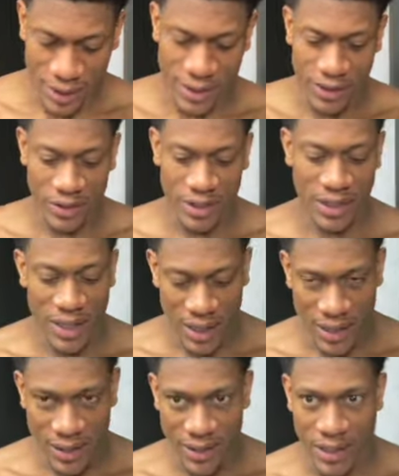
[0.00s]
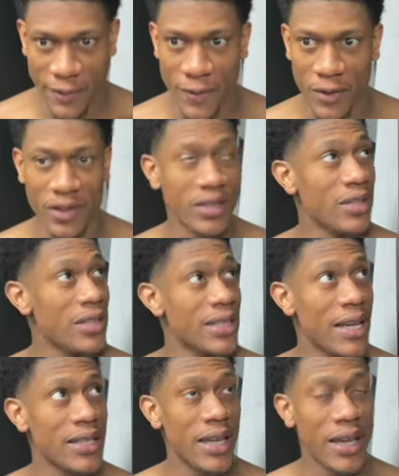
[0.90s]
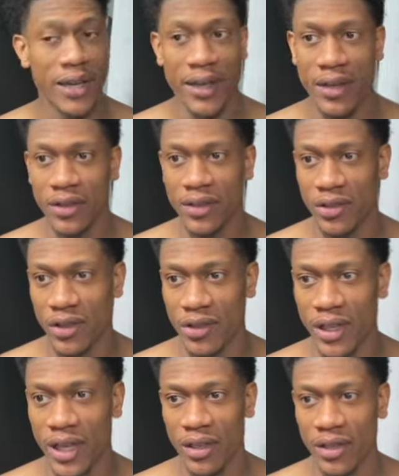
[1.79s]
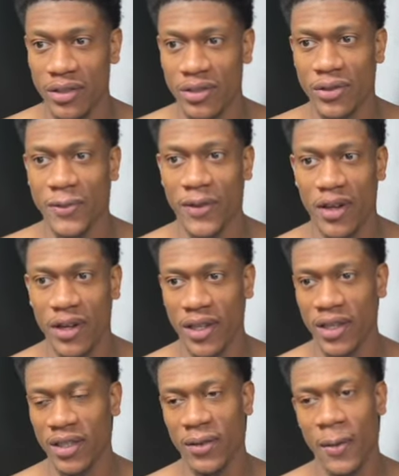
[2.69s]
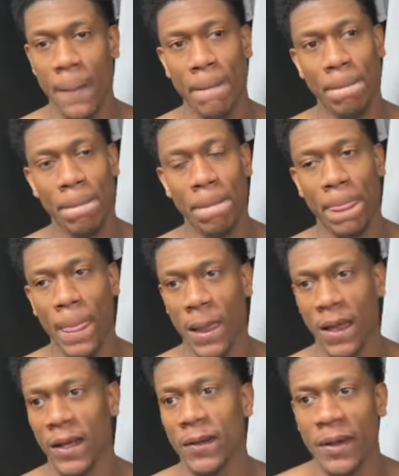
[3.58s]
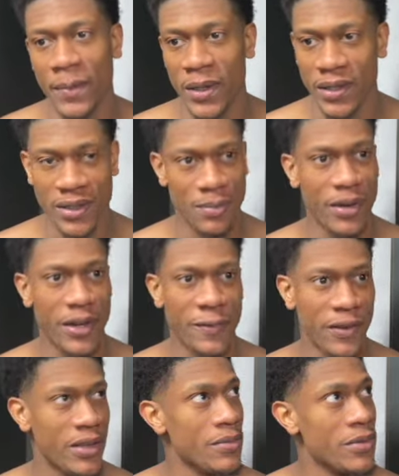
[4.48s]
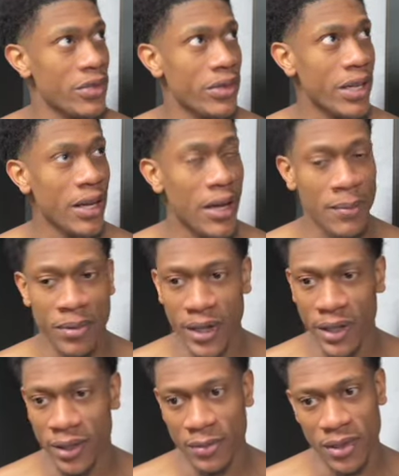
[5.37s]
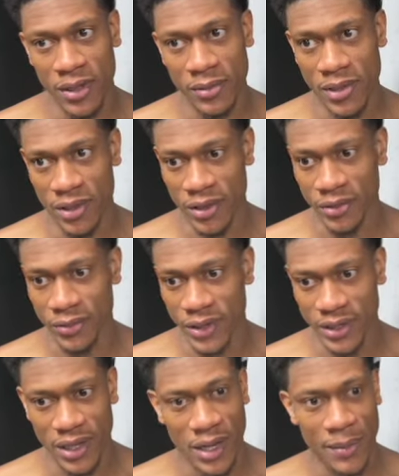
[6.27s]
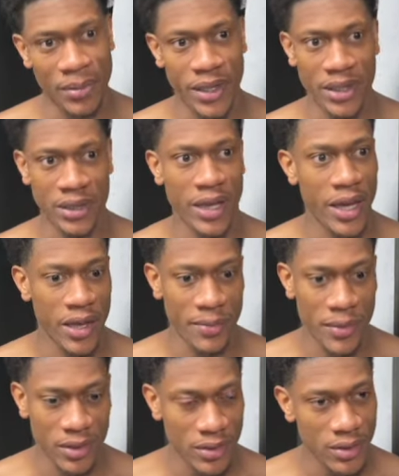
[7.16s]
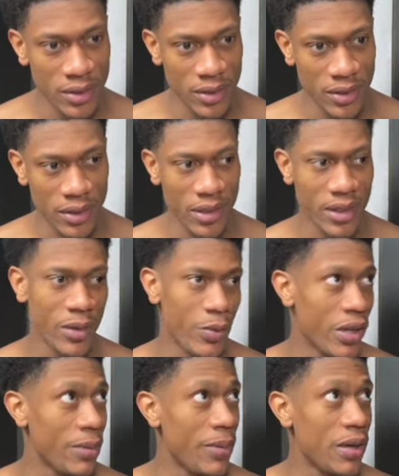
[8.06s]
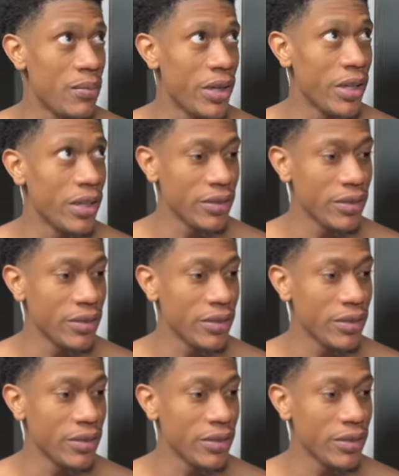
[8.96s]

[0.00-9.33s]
think you just got to stay focused on the task at hand. You know, you can't look too far ahead. I mean, it's a break for them, too. They got a break coming up, so just got to play this game and then worry about break.